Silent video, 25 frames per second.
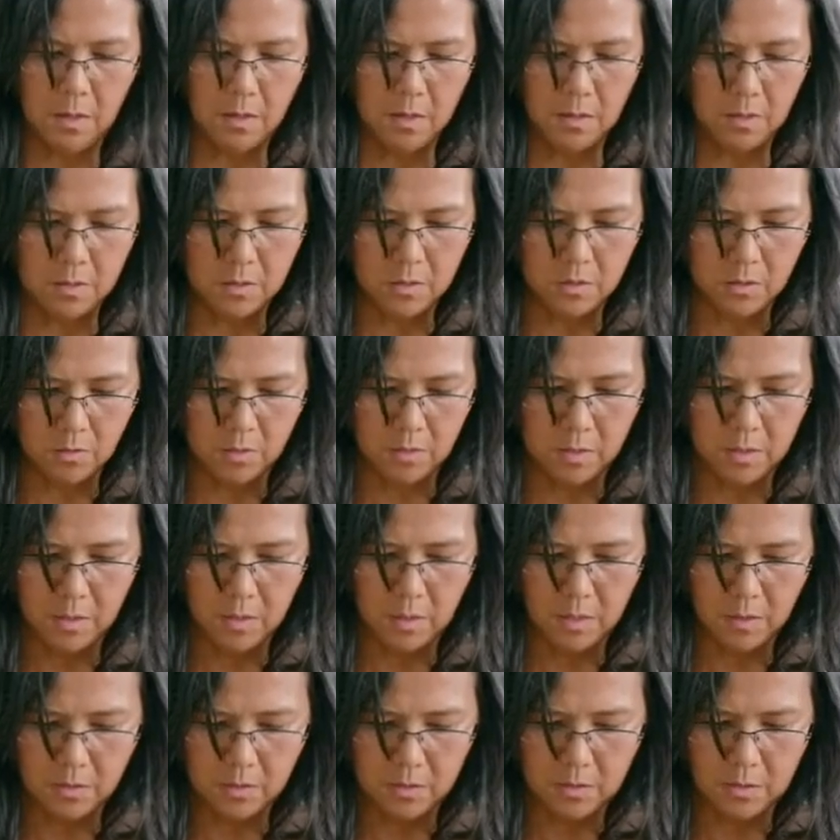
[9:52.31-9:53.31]
Let's go to
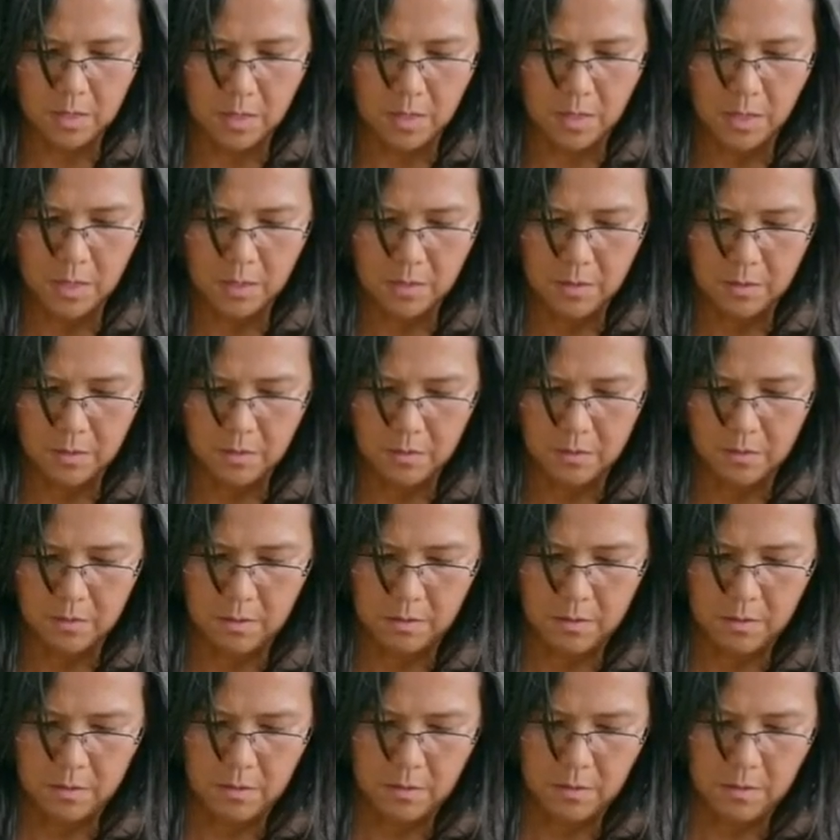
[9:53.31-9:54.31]
the other side.
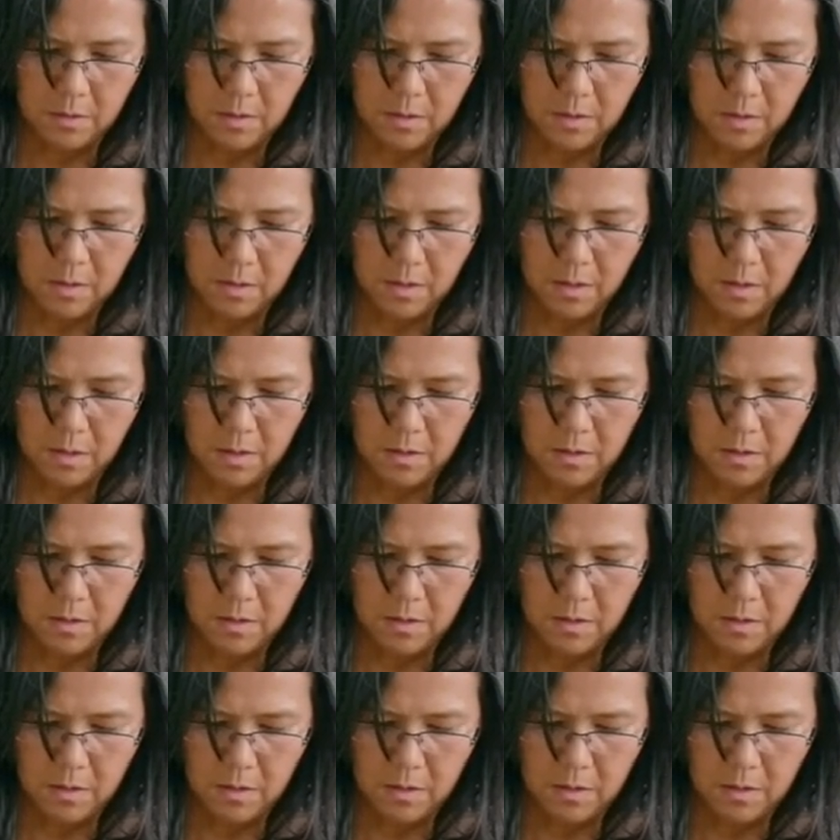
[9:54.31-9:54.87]
And